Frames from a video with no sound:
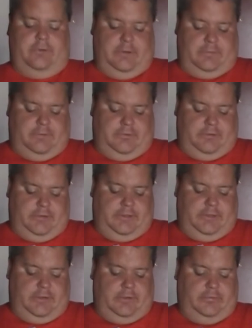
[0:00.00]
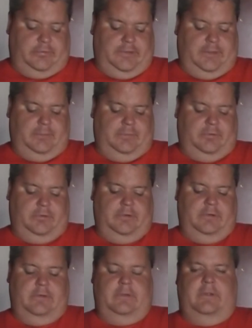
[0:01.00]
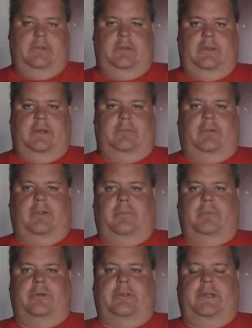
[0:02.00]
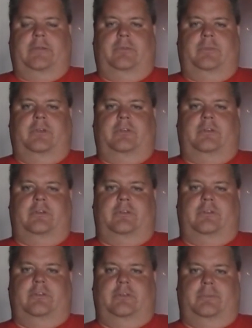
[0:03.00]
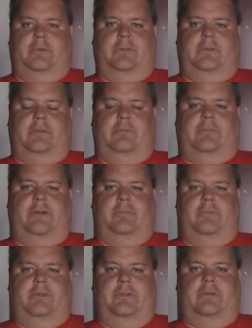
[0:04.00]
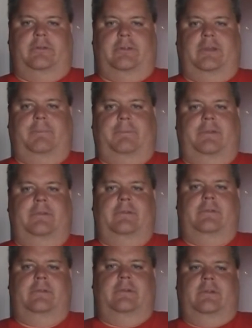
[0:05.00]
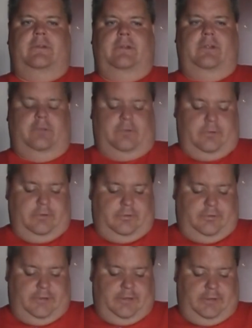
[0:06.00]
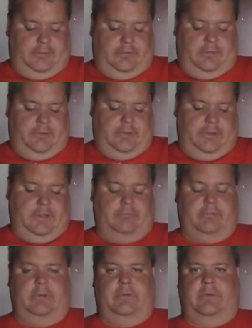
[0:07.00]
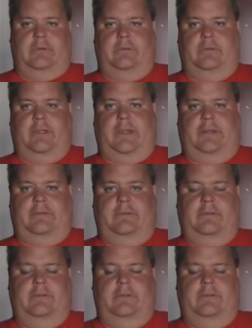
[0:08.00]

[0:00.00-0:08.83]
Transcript: draft is that Calgary Flames have a lot more cap space, because a $6.75 million cap hit is going to Seattle. And after that